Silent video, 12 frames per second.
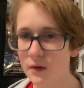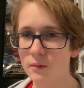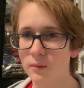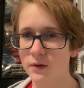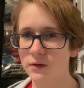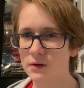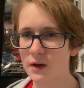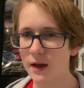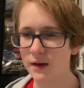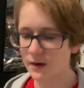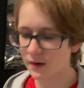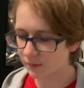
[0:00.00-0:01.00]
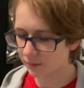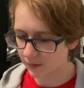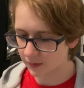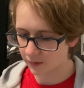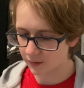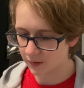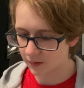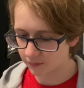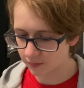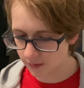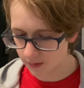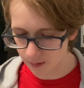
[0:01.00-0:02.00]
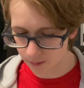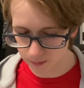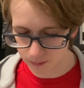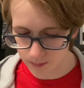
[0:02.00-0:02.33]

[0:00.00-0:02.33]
which I'd never really heard of, that there was